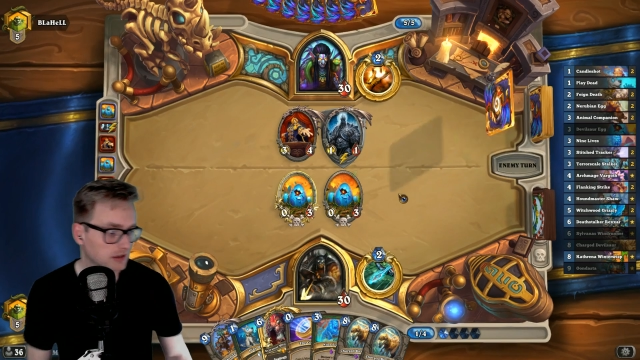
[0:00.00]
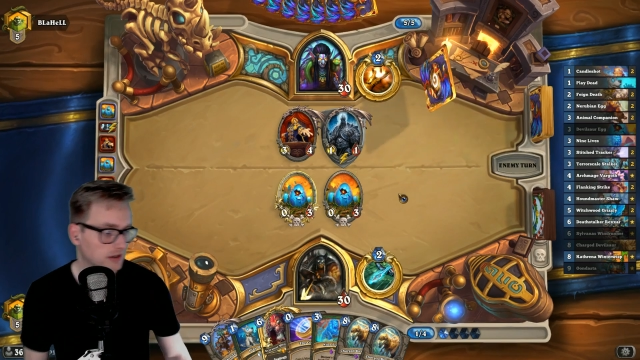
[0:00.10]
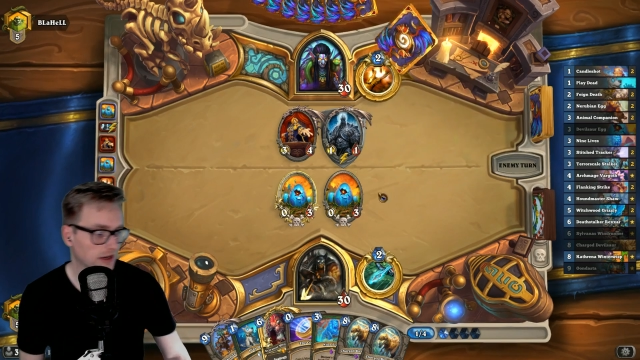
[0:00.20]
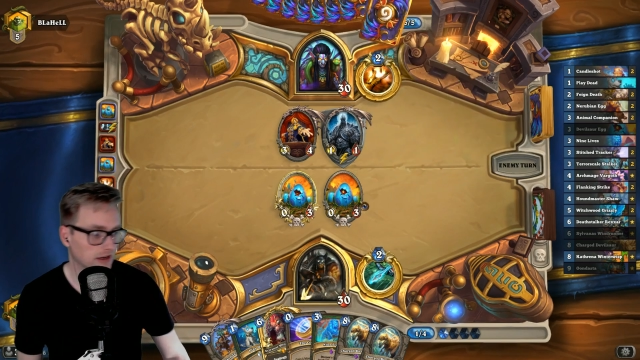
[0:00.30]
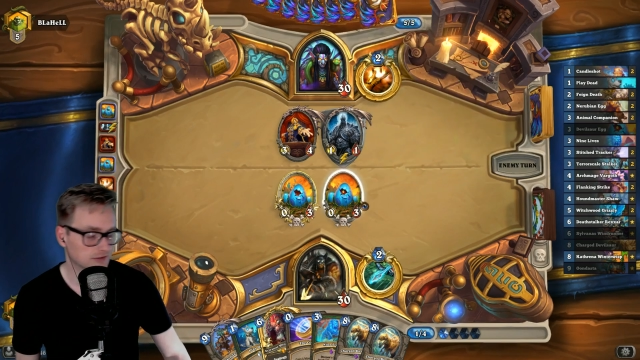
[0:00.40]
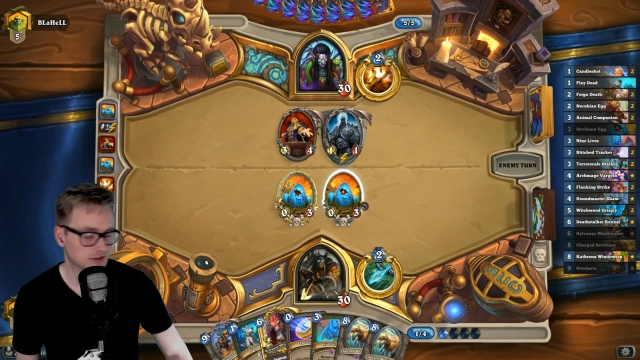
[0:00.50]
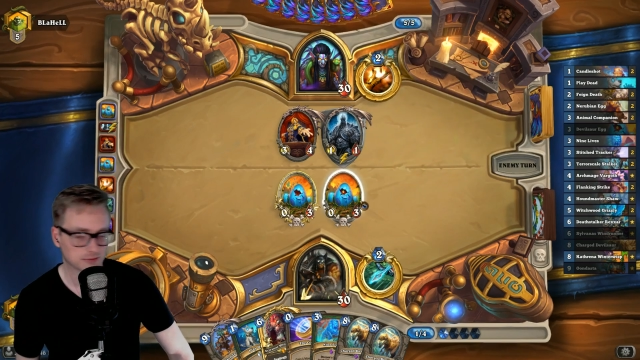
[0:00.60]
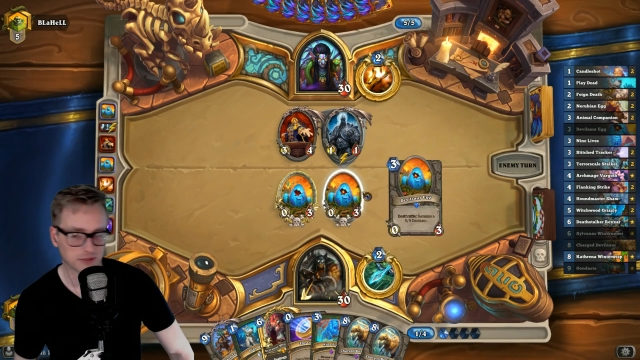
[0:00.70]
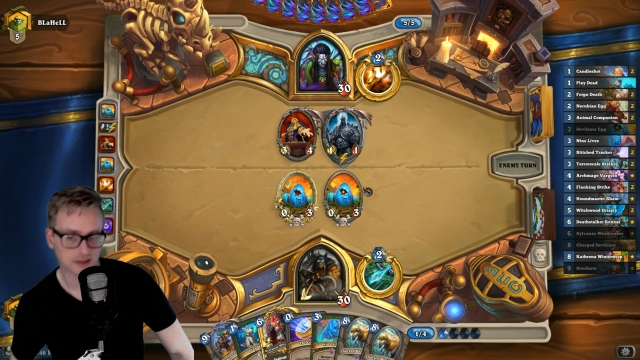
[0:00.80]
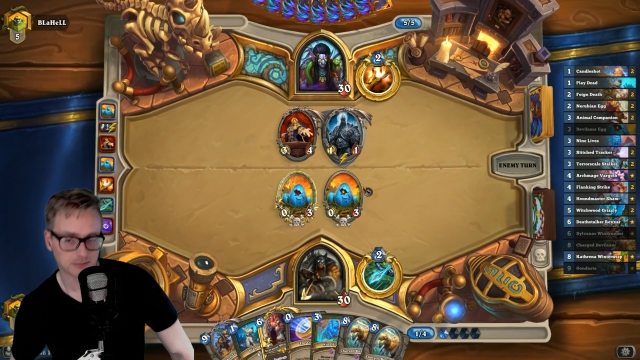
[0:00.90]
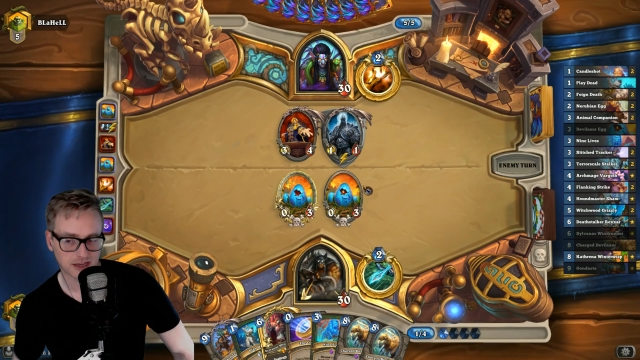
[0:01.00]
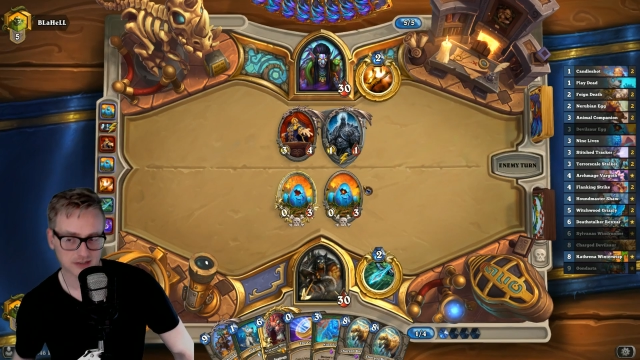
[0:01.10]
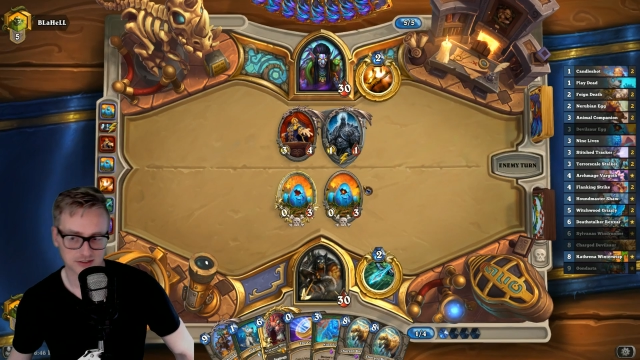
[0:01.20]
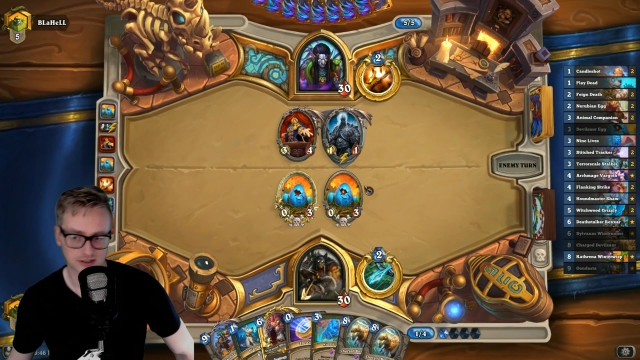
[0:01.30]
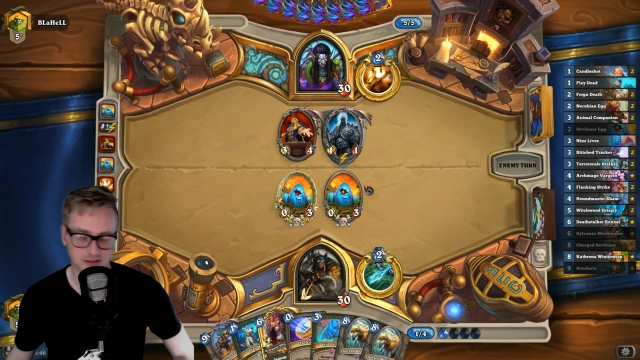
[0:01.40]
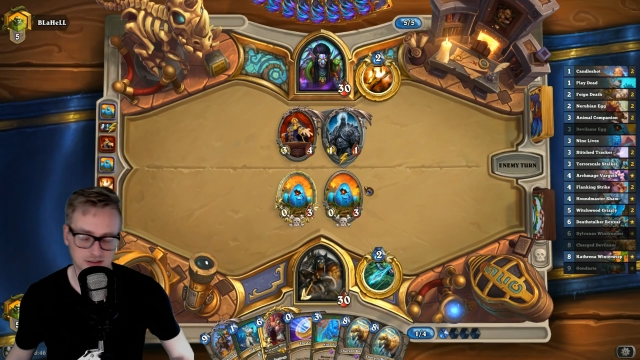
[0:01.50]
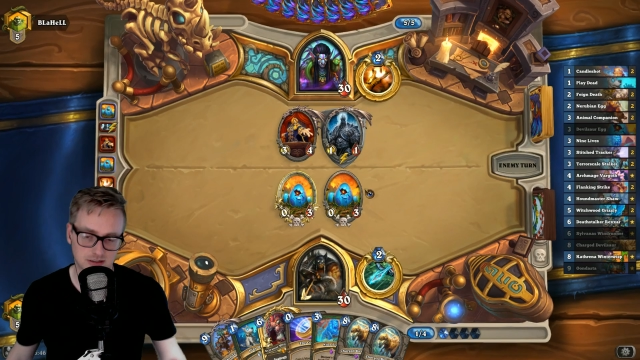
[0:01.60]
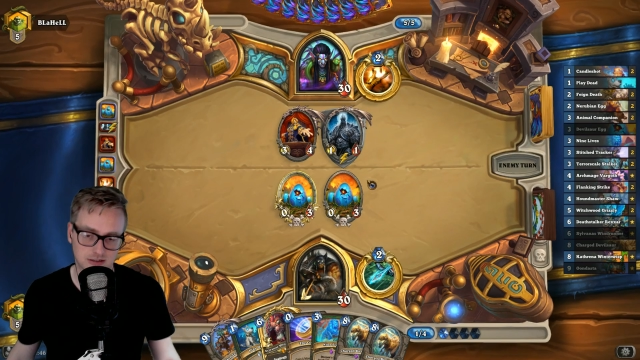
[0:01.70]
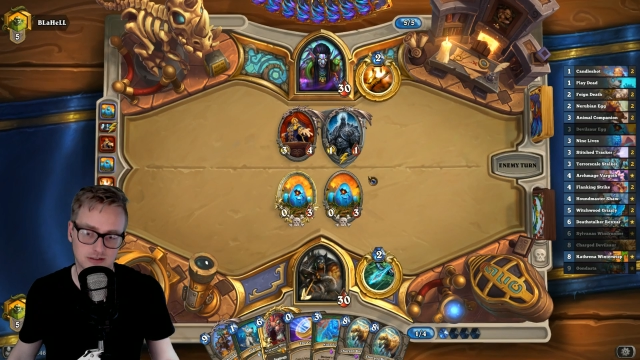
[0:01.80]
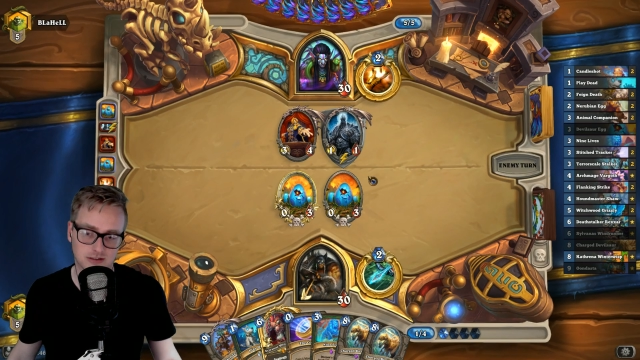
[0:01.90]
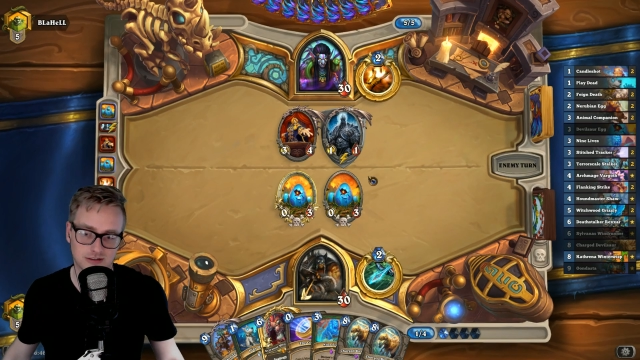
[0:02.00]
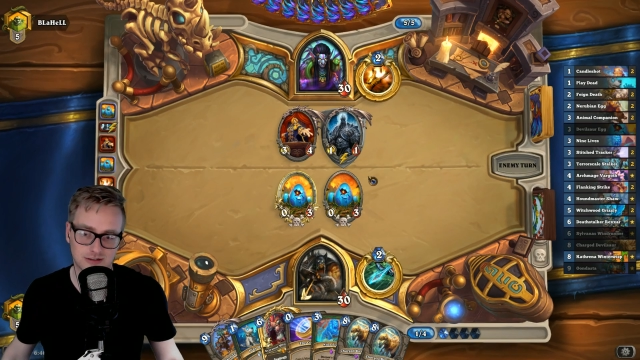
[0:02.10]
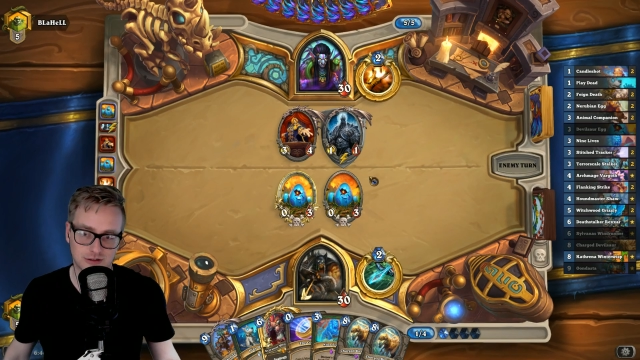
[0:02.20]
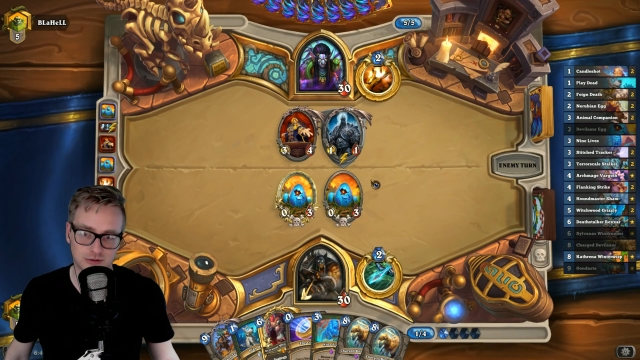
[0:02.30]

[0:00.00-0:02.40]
I have just spent the past like two